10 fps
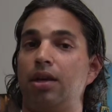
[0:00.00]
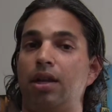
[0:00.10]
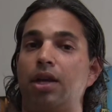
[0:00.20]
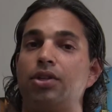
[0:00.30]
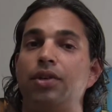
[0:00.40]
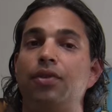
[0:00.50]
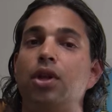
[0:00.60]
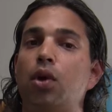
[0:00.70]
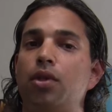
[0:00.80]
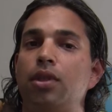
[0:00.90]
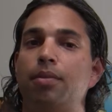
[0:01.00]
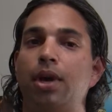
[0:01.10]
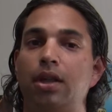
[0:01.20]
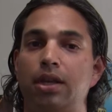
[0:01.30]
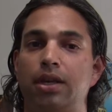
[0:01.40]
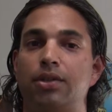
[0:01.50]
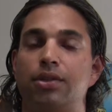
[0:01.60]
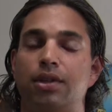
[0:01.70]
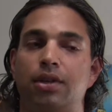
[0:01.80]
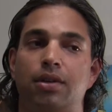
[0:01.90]
and actually even lower than the belly, it's
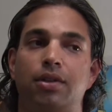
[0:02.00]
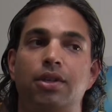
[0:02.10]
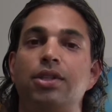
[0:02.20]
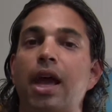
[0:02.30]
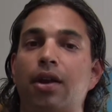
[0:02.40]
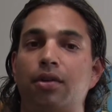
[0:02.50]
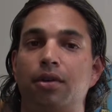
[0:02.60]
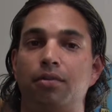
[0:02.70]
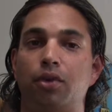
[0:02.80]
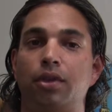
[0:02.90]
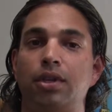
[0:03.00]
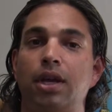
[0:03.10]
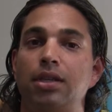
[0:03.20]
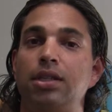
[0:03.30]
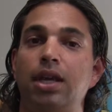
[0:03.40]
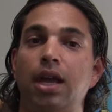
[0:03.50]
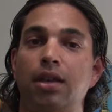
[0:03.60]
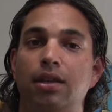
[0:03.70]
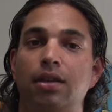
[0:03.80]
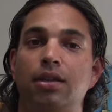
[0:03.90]
the sacrum or the
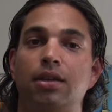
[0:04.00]
dantian.